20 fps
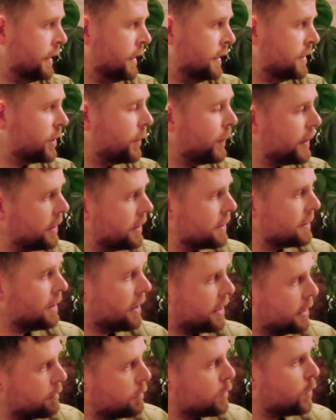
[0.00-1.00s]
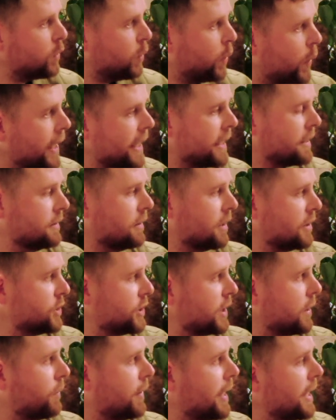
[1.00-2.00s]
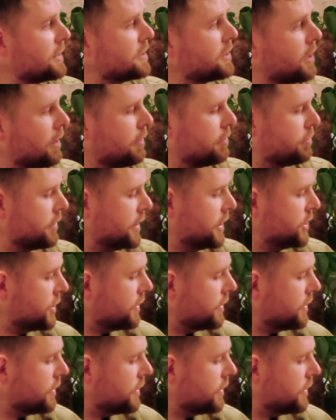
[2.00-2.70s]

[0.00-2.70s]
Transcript: So in a kind of quick nutshell, that's coverage.